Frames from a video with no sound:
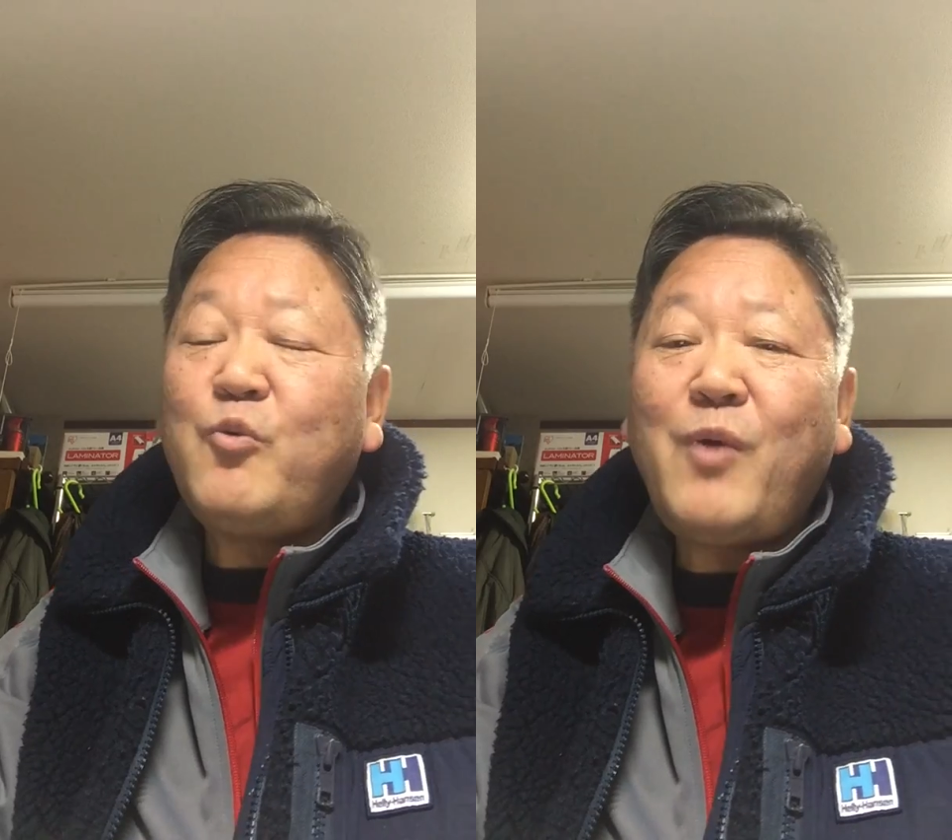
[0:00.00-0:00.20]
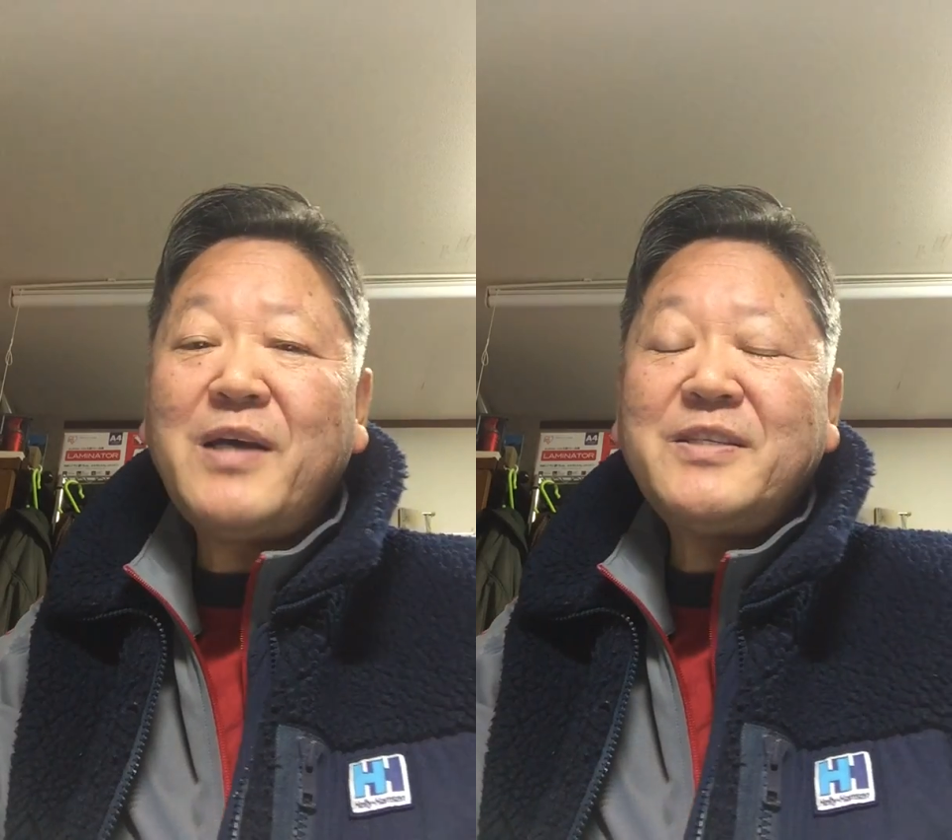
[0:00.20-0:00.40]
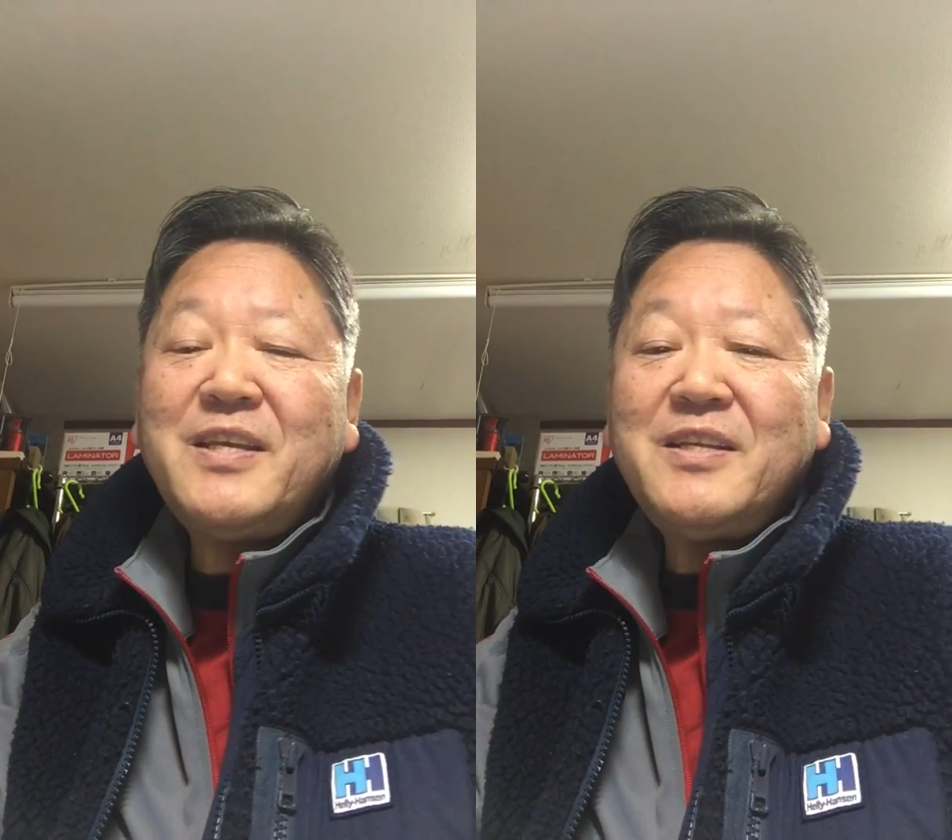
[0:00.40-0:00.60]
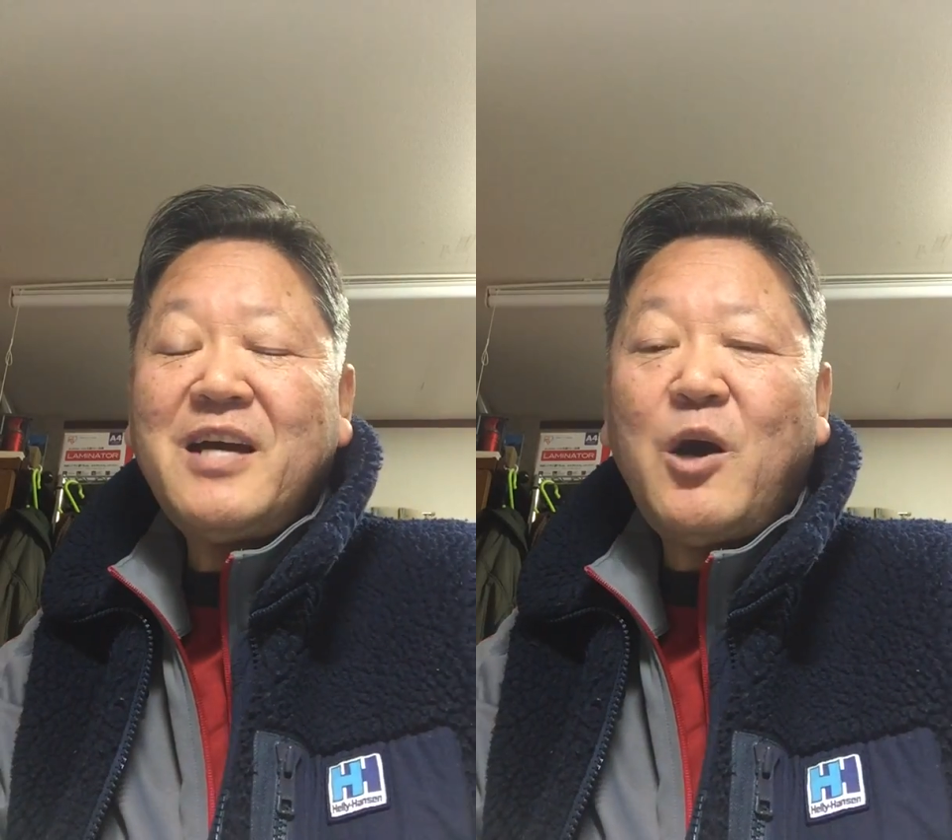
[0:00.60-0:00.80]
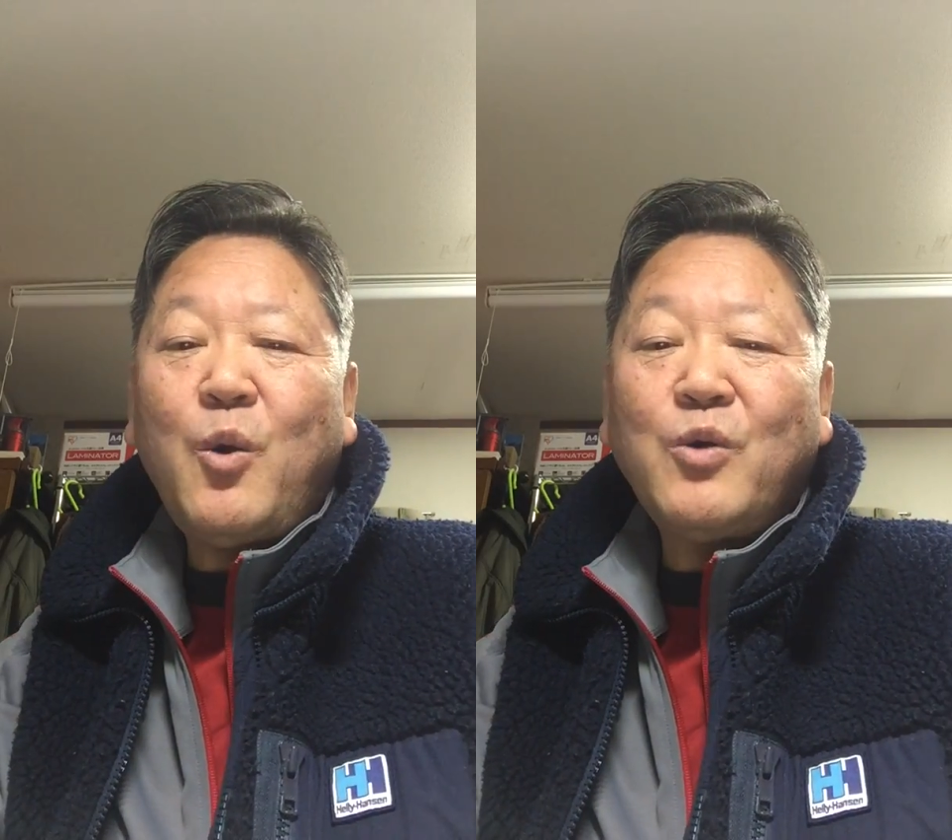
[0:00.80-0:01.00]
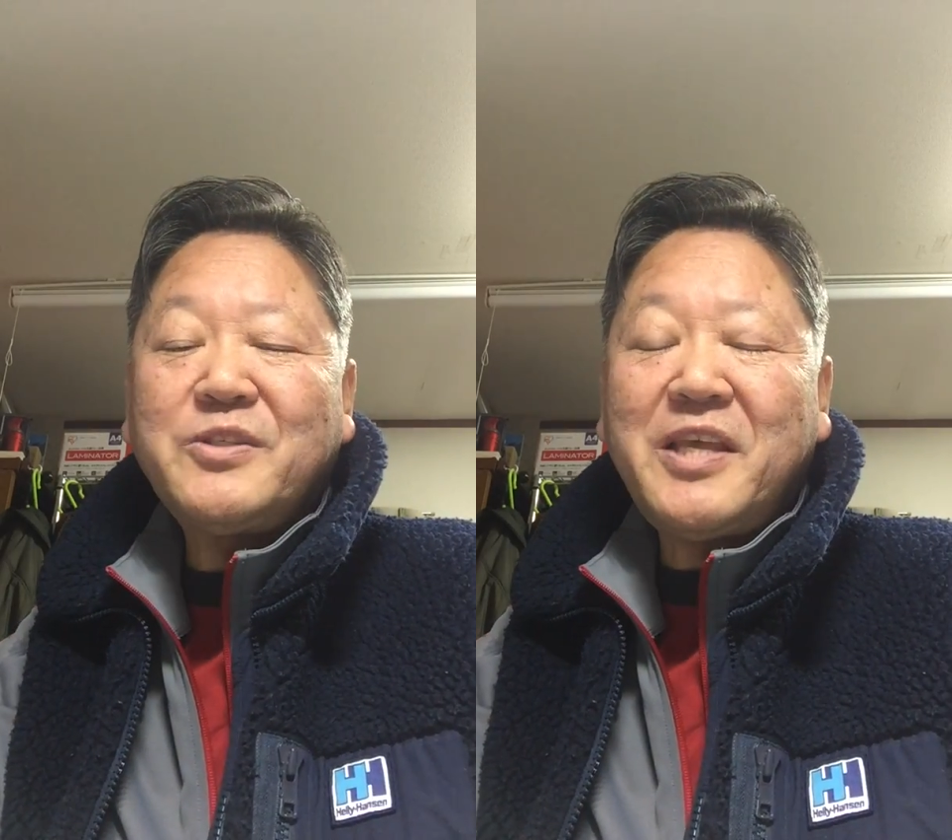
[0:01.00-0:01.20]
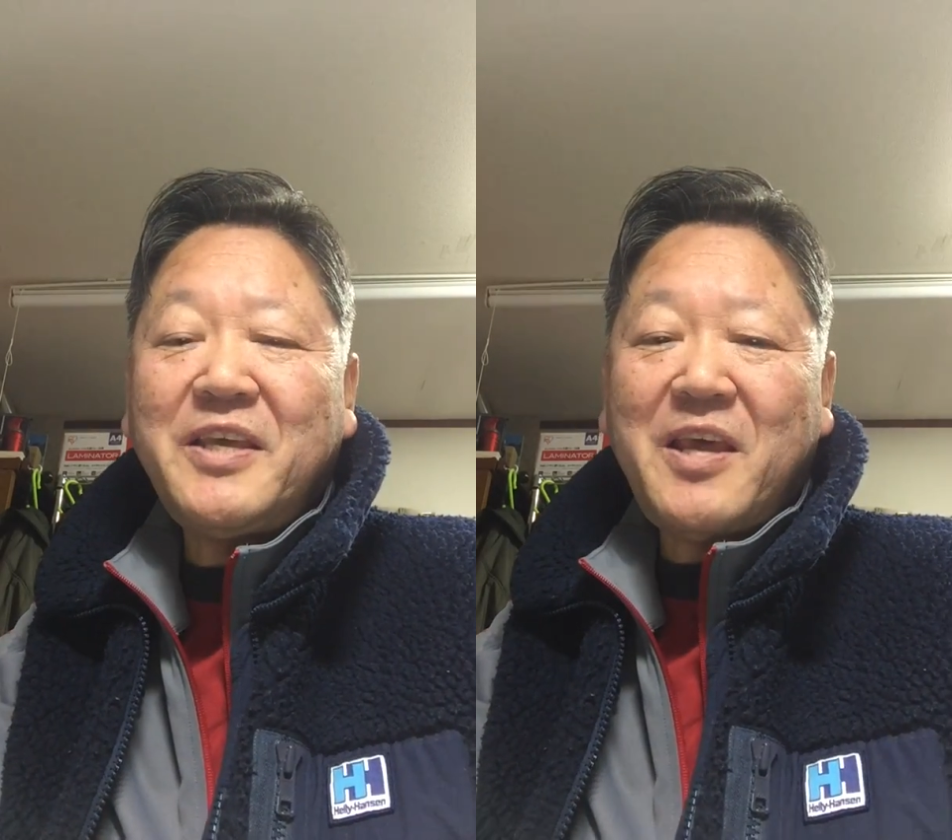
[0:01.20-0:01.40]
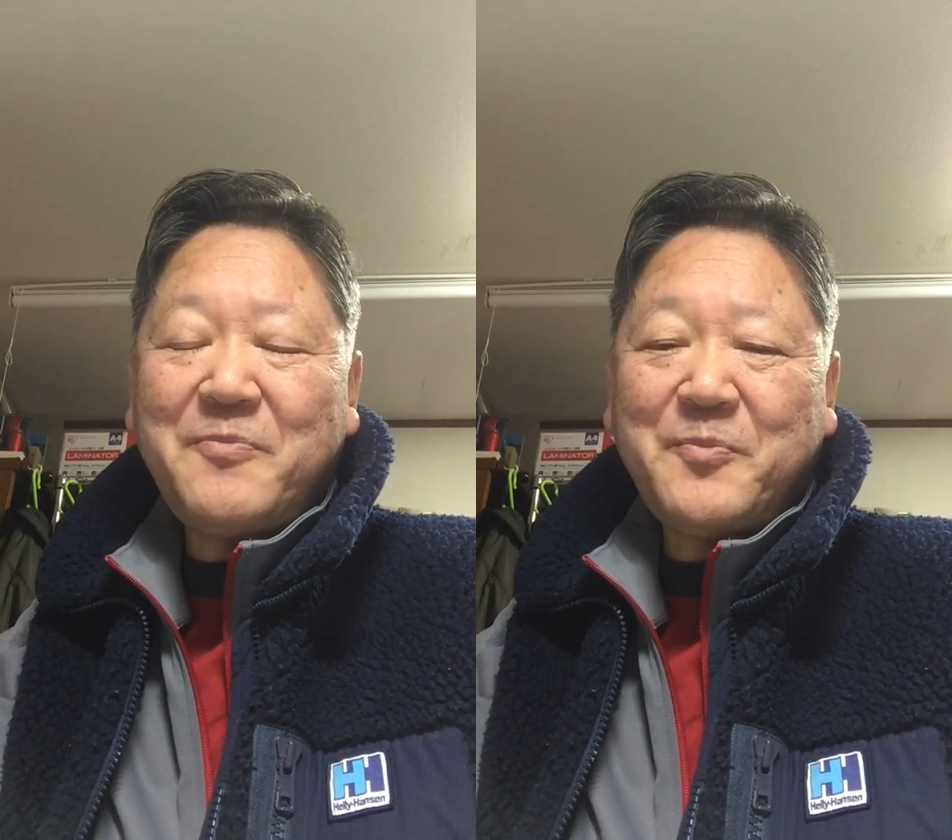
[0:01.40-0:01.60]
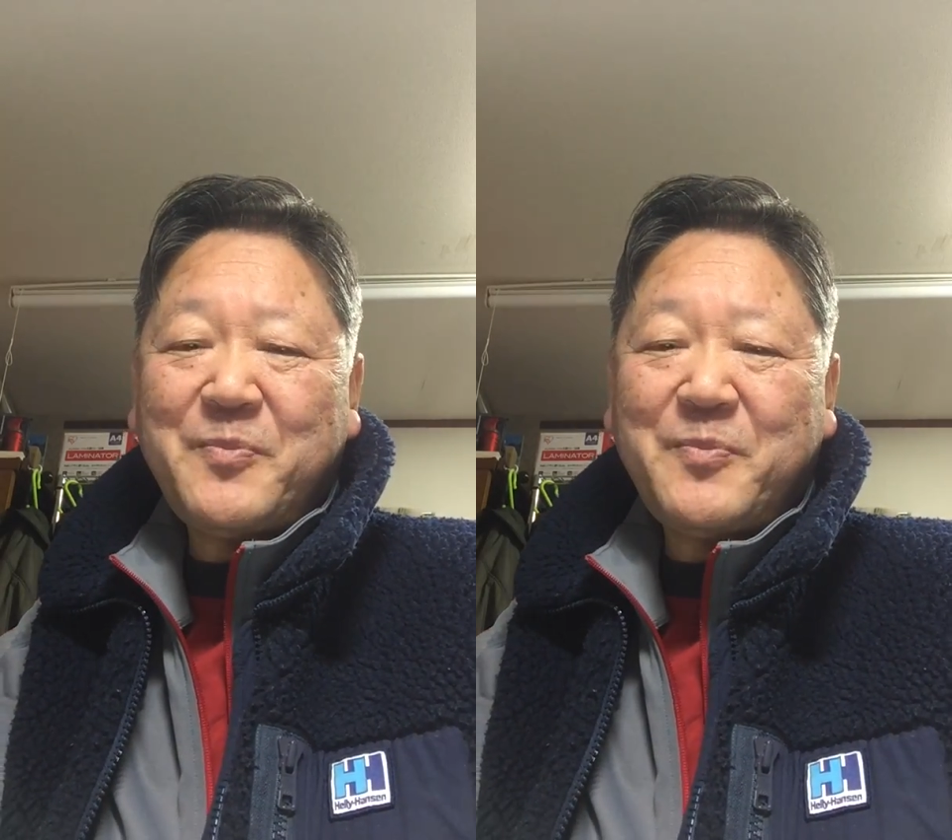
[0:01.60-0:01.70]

Waseda Hoseien.